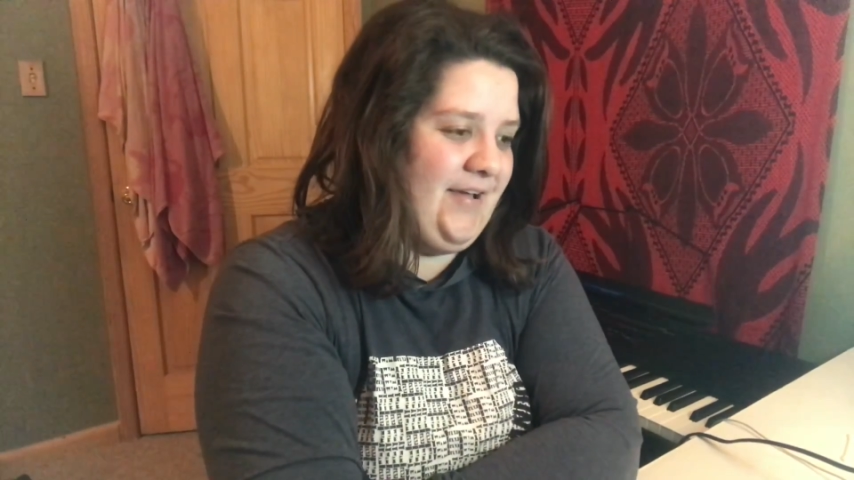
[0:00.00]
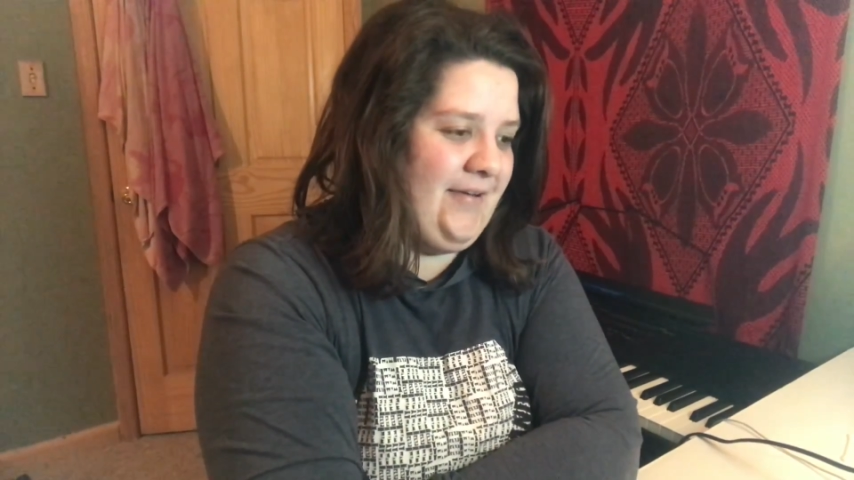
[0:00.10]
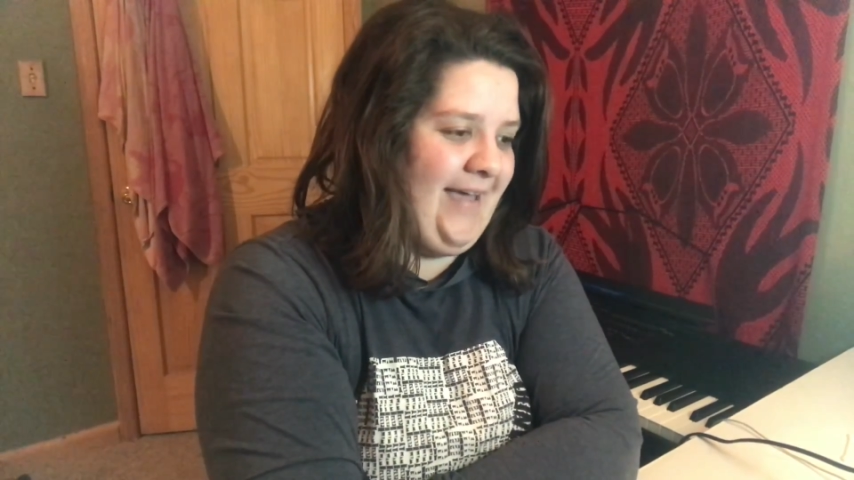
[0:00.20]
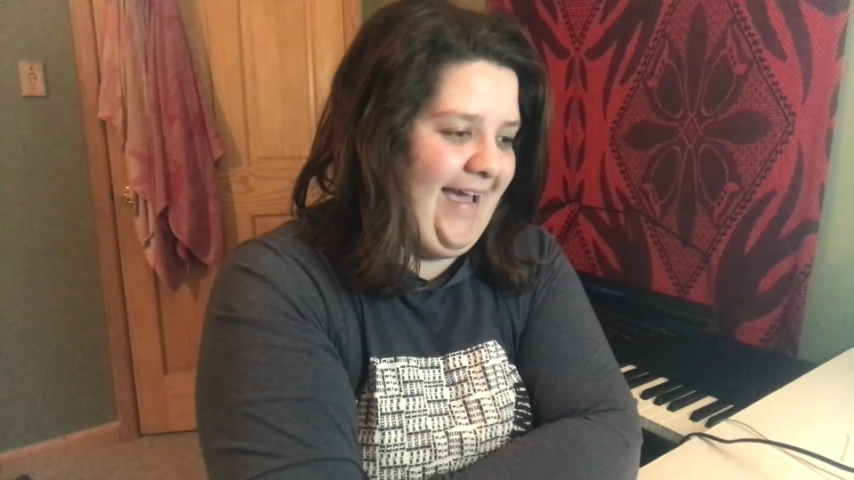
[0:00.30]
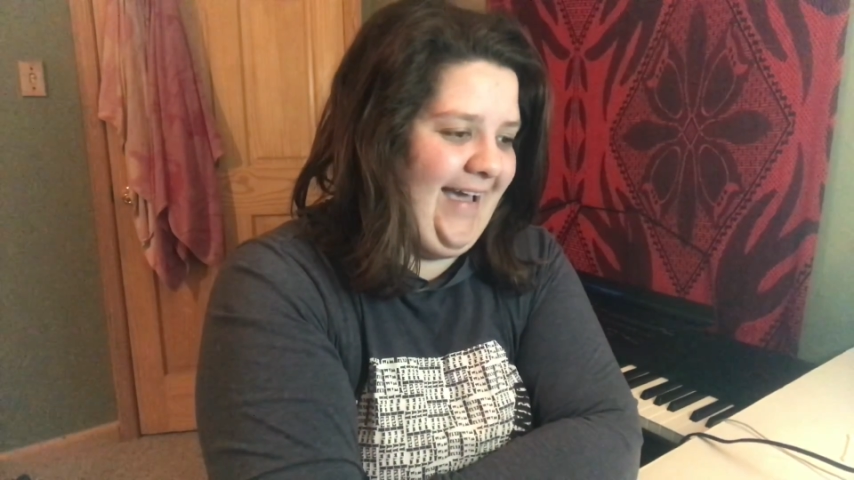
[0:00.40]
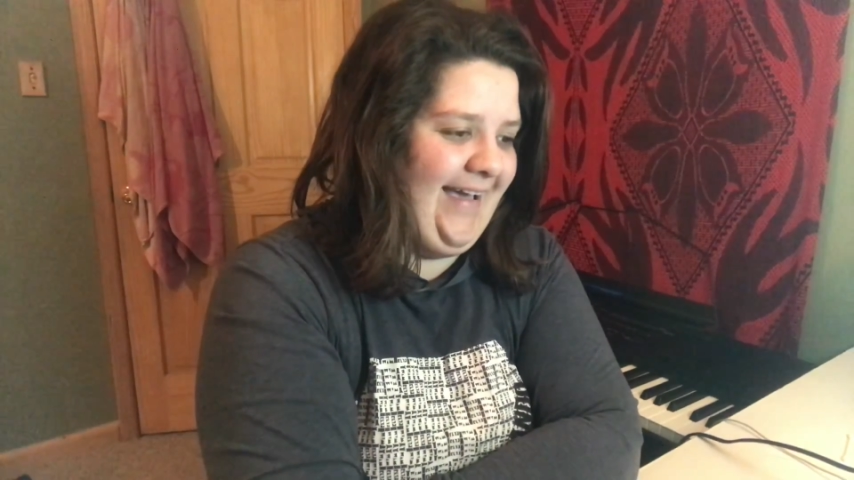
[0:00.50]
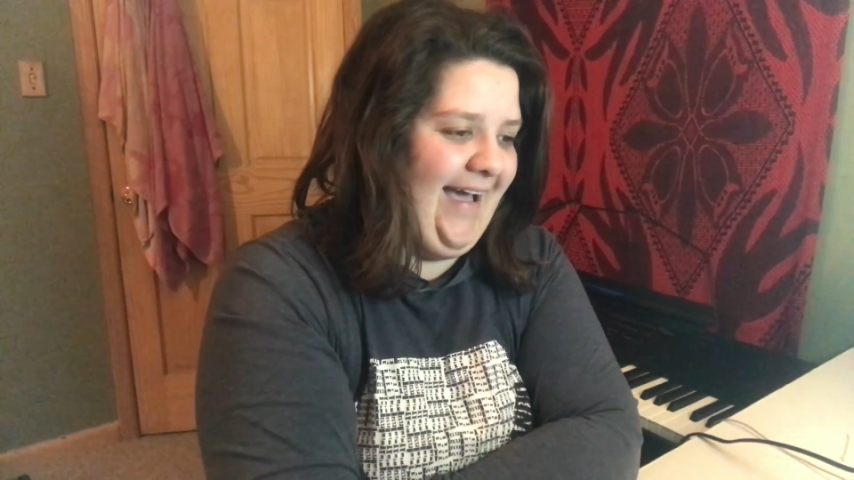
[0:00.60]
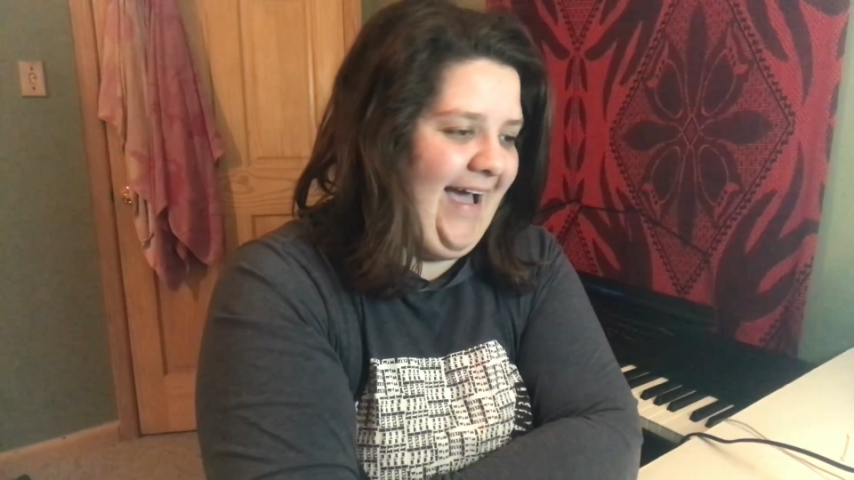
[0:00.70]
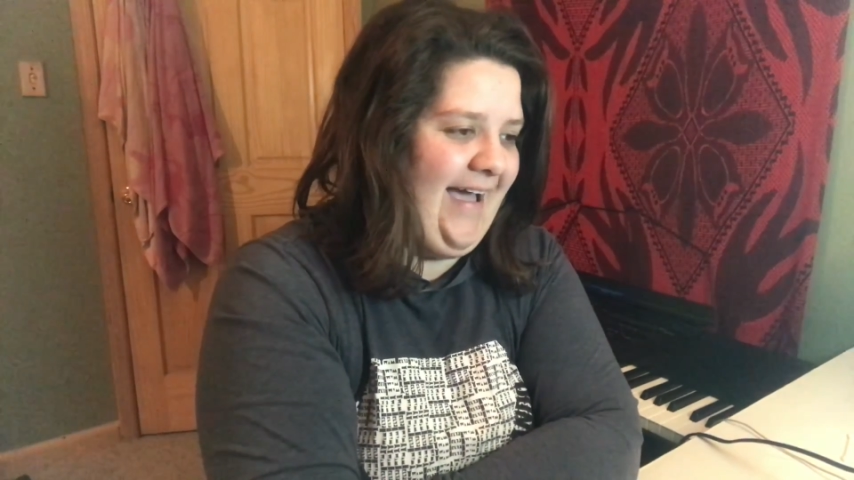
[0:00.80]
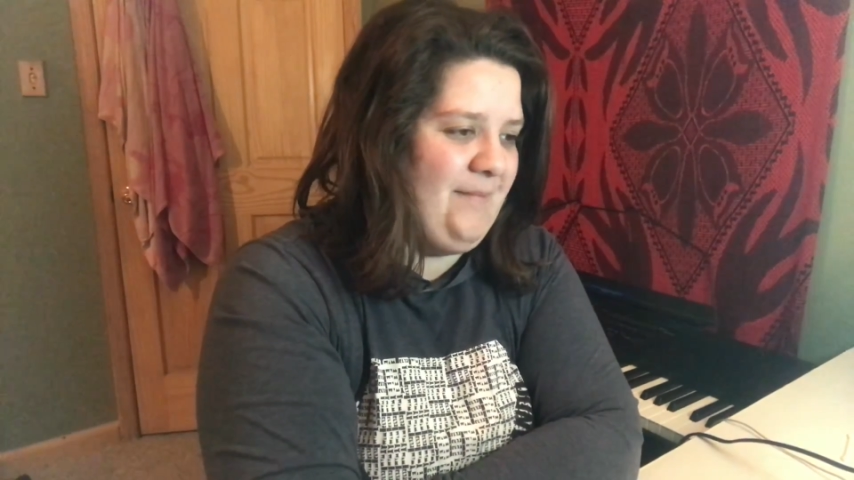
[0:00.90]
Okay,
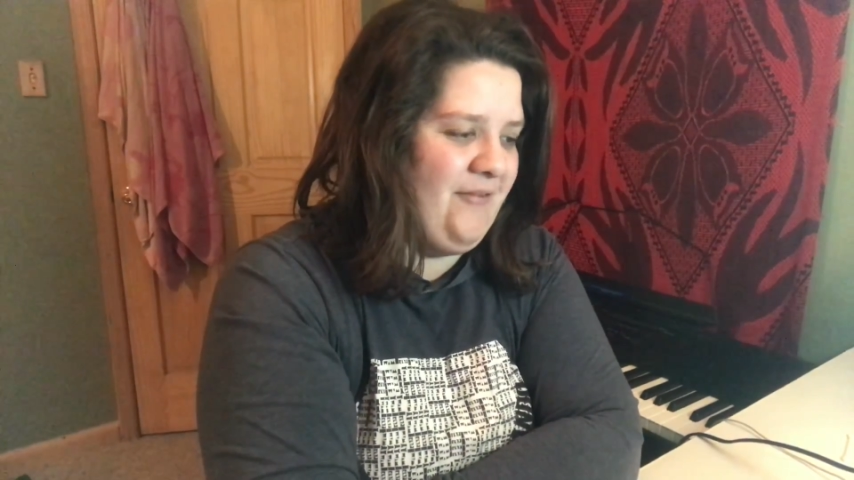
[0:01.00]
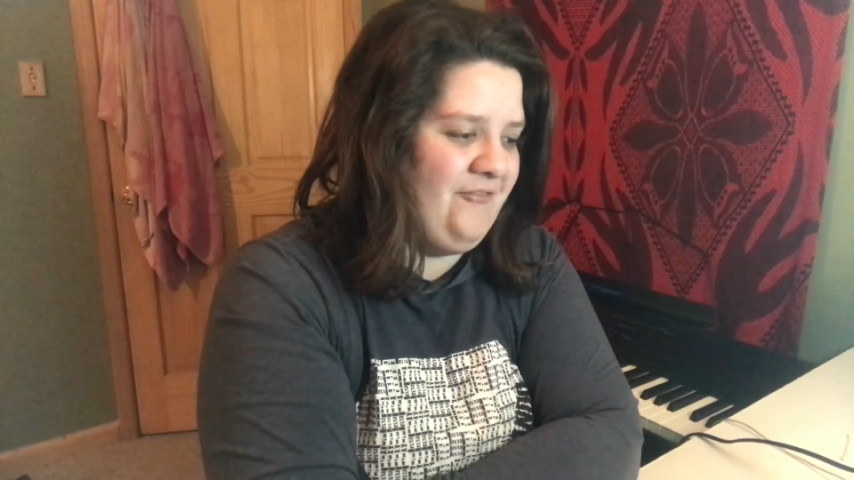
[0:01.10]
I'm